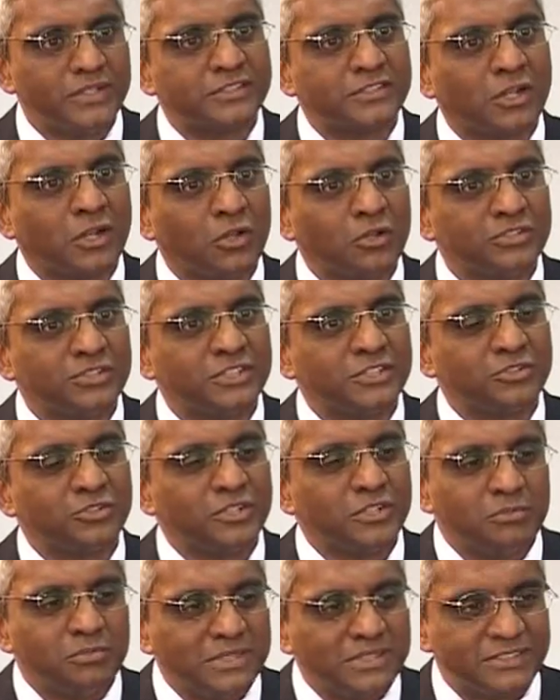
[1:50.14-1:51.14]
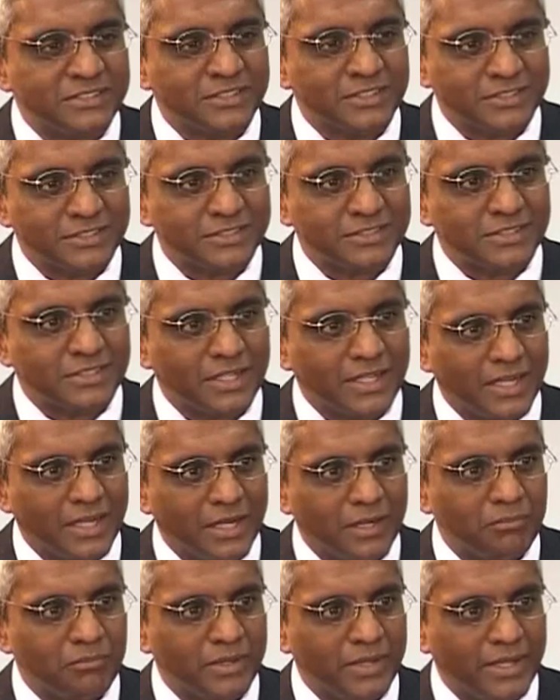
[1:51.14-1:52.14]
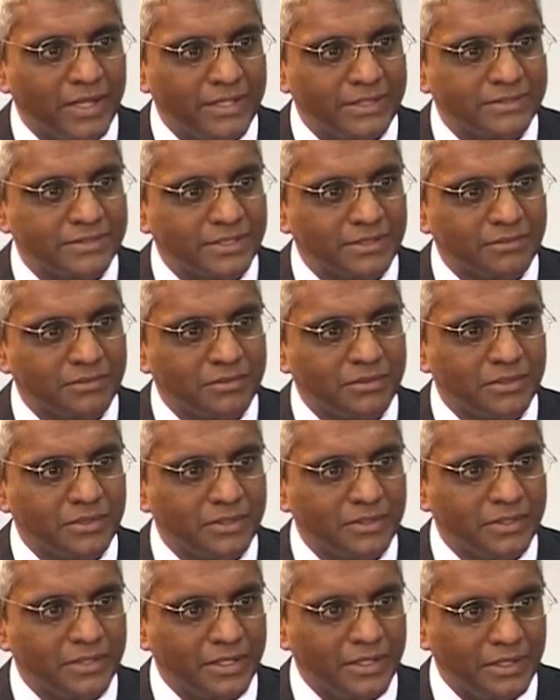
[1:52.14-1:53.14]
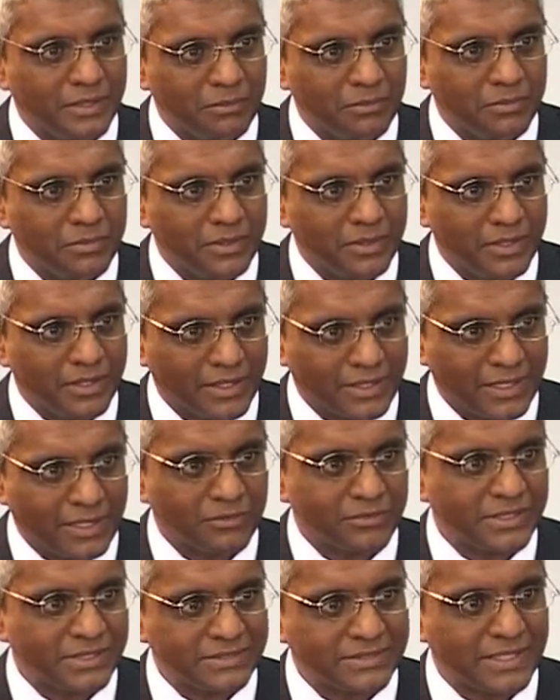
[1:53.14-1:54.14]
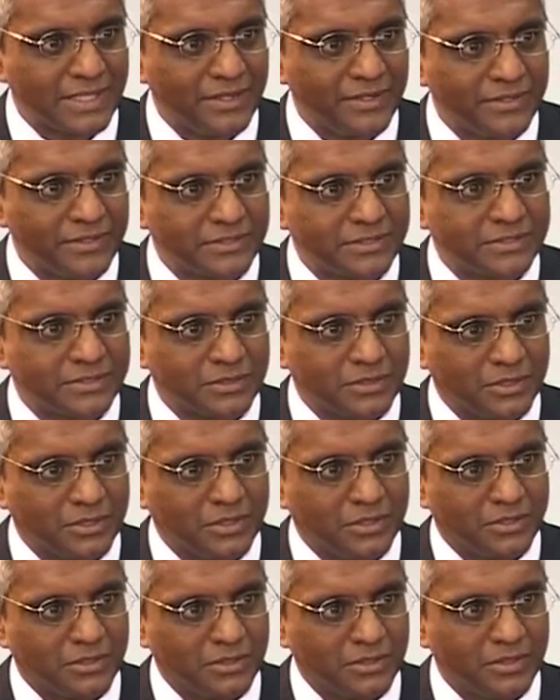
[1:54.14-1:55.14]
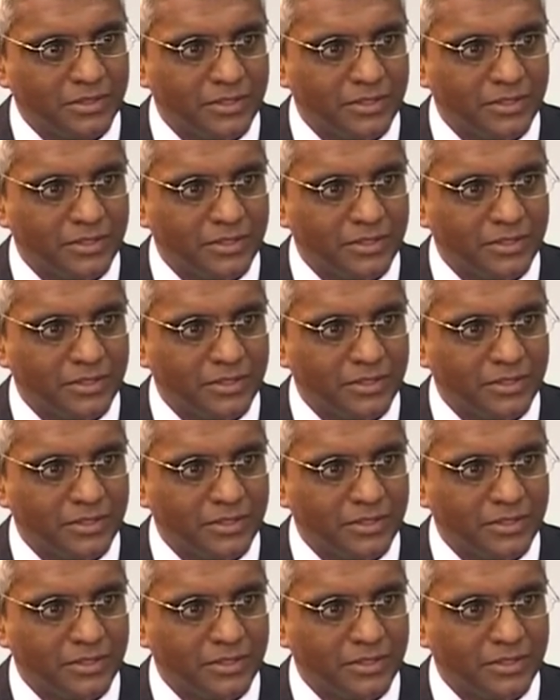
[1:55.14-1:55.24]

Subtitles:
is closer to the business? Is it the accounting standards or